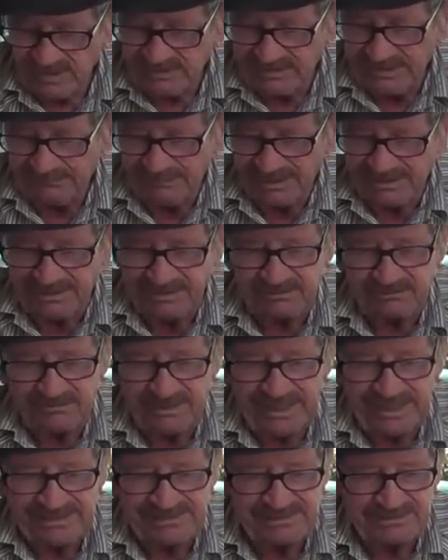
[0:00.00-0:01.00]
get my little
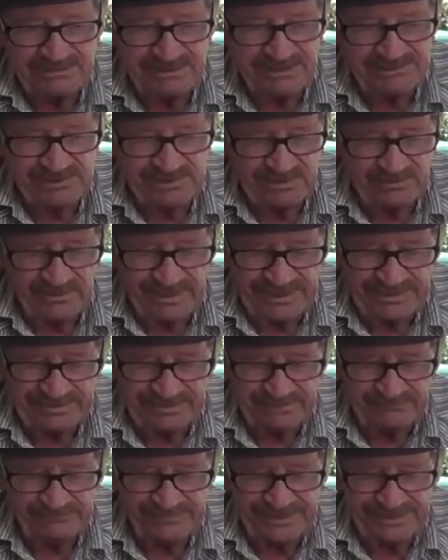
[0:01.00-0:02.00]
grass and dust it around a
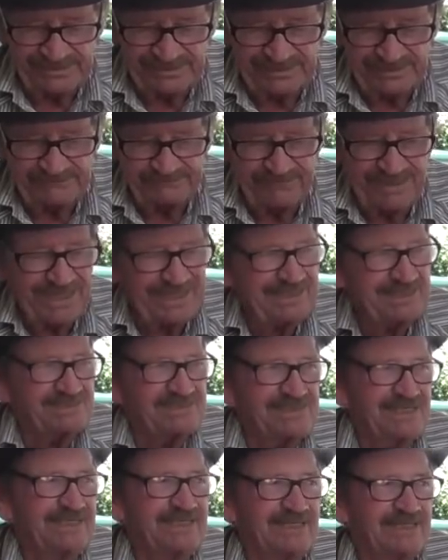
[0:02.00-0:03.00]
little bit. And if I could
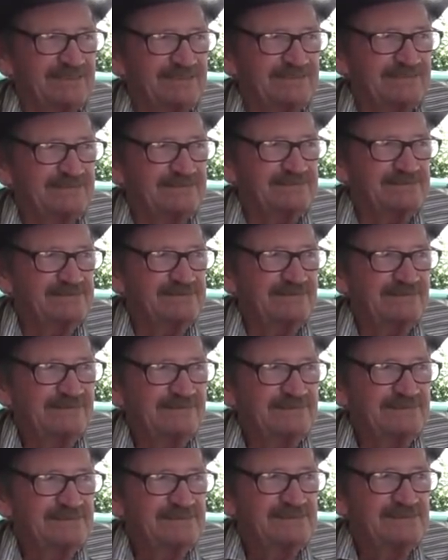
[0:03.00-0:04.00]
see it,
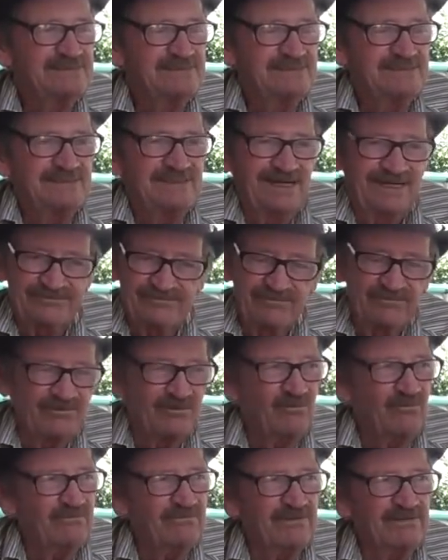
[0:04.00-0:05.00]
I'd do it
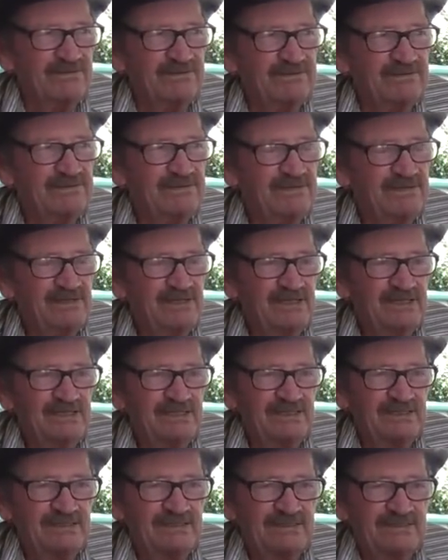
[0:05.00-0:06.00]
over. Mm -hmm.
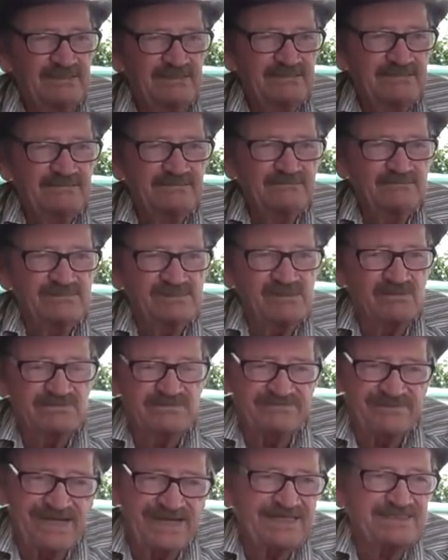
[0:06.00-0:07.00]
Because
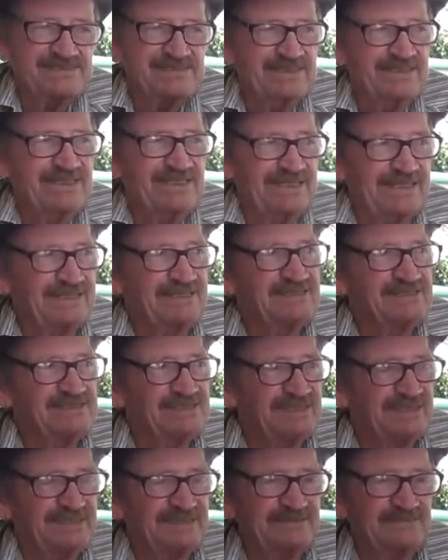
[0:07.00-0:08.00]
if I could see it, he hey,
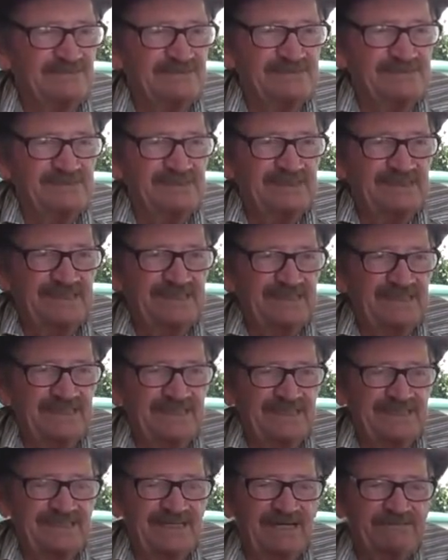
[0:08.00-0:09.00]
damn sure, that's right.
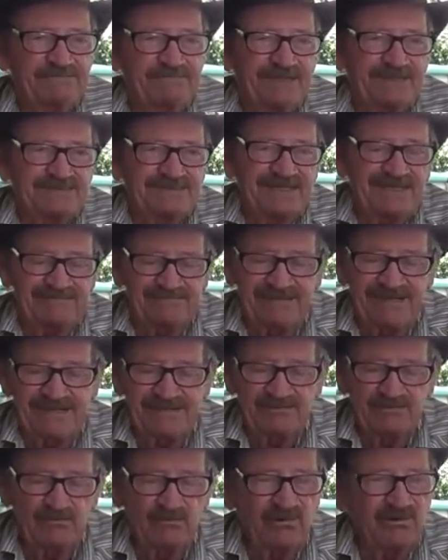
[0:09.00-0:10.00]
And I'd fix that
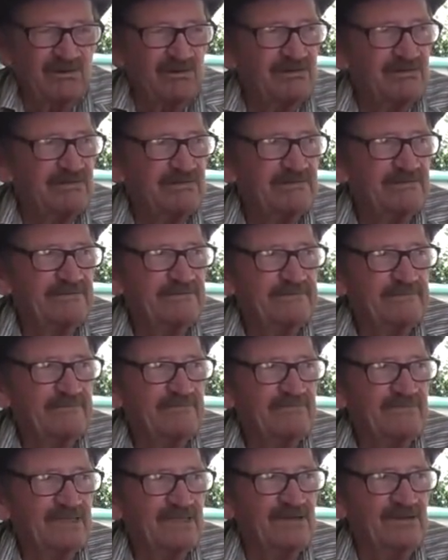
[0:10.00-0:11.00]
thing to where
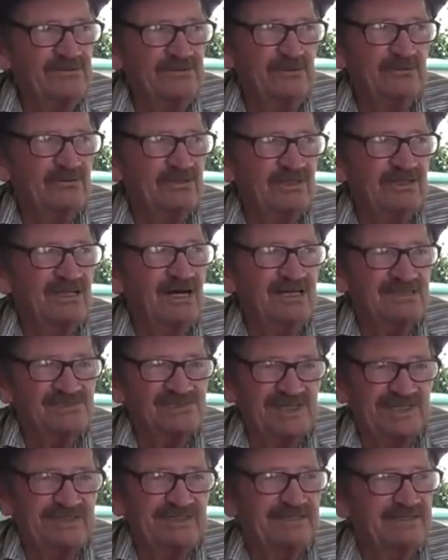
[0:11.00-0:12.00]
you could not
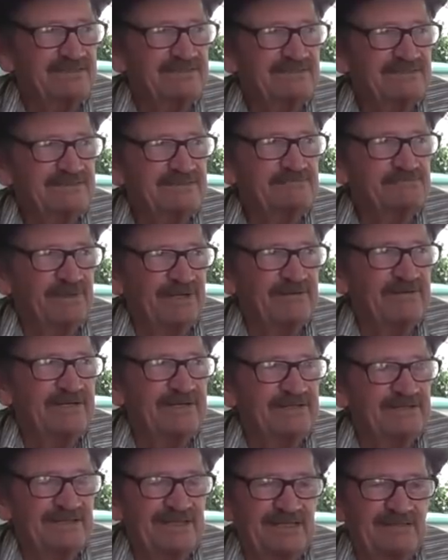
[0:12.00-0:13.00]
see it.
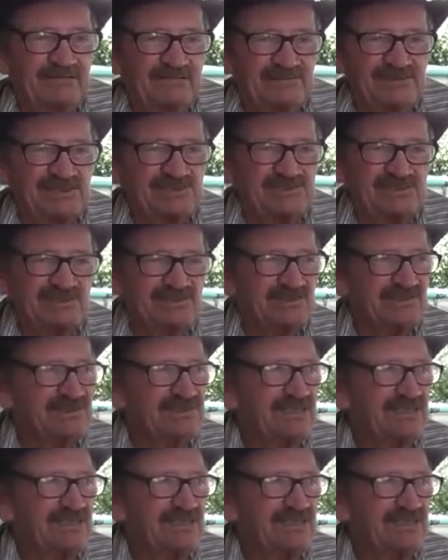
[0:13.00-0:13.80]
Period. It looked just as